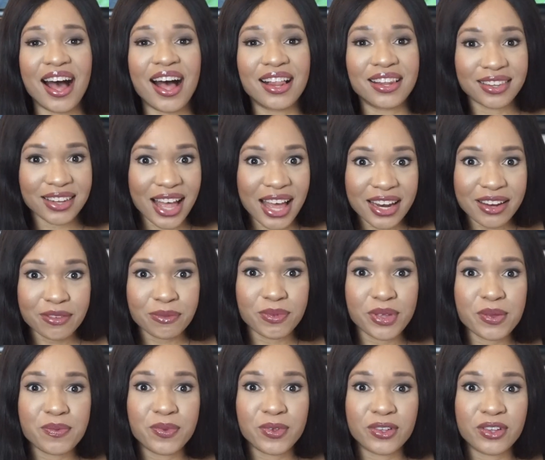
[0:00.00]
a lot of
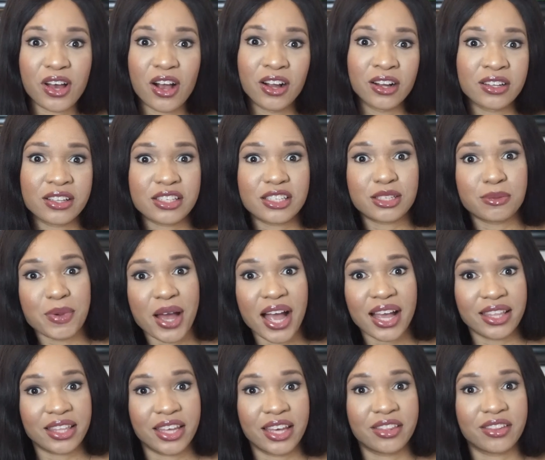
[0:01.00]
people aren't
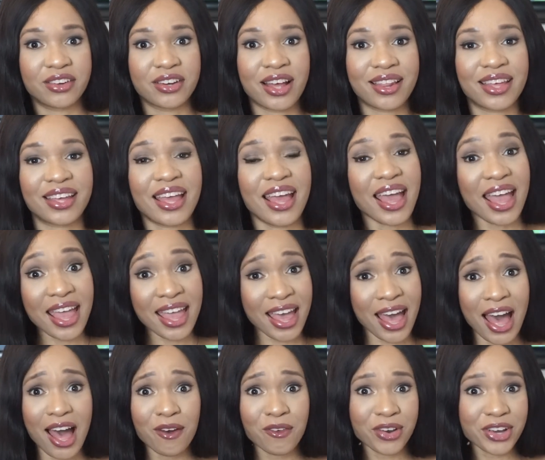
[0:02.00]
smiley and they're not like, hey,
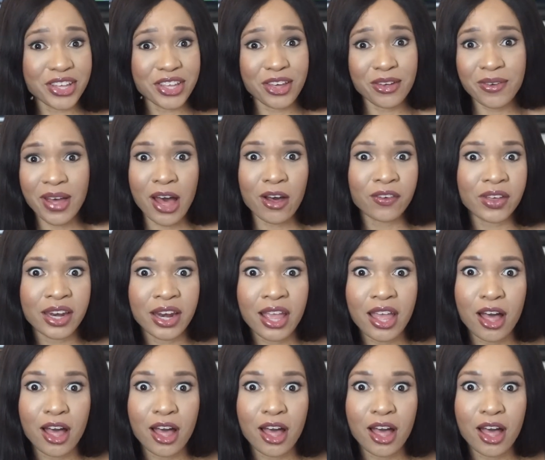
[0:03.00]
how are you? How can I